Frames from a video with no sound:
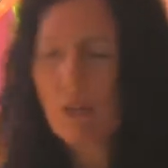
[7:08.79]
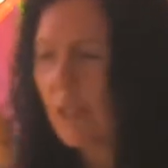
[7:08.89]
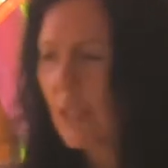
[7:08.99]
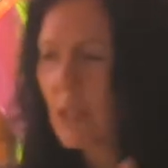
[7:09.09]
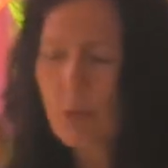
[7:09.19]

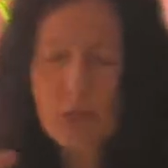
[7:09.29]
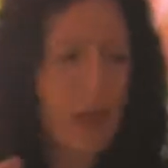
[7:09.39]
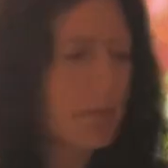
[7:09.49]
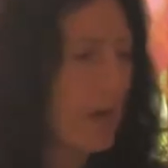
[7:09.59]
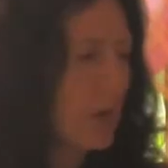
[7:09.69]
things would
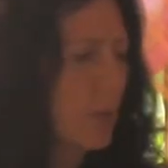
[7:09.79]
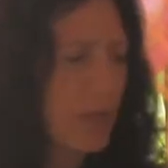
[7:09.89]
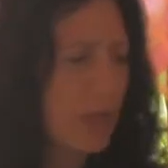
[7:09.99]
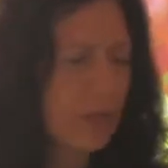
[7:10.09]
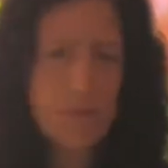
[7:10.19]
come my
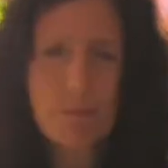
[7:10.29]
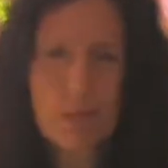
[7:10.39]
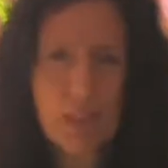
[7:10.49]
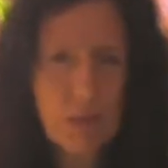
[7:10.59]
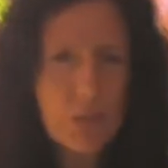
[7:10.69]
way.
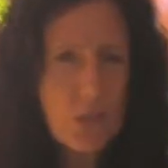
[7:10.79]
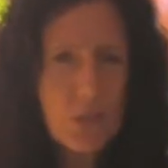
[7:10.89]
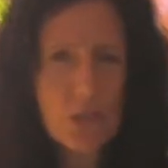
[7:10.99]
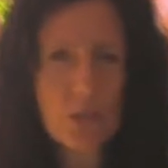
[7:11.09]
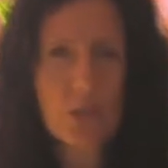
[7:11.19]
And I'm sure
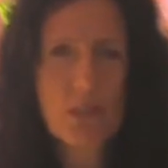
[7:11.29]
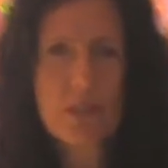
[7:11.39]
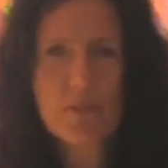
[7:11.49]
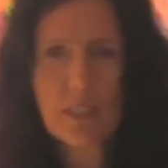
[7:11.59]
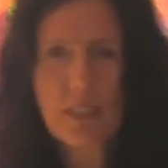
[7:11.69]
you know
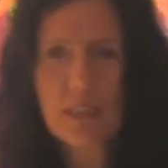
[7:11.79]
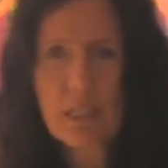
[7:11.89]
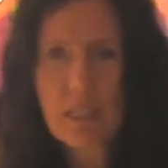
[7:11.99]
this feeling.